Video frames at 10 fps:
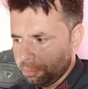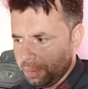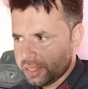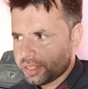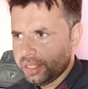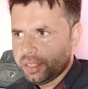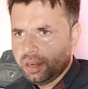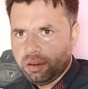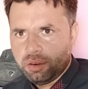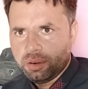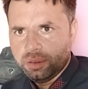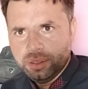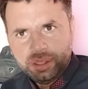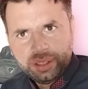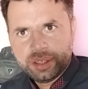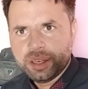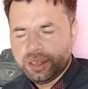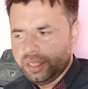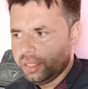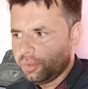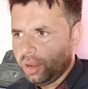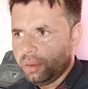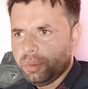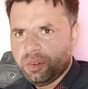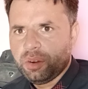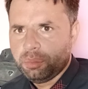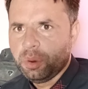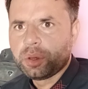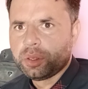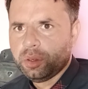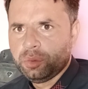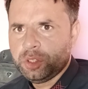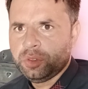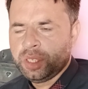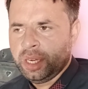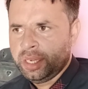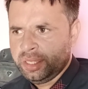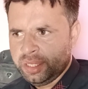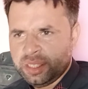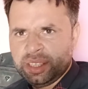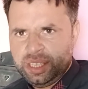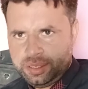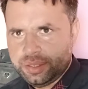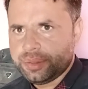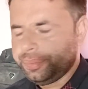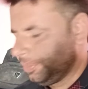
pasted or written in the form of a book, which we call as a thesis.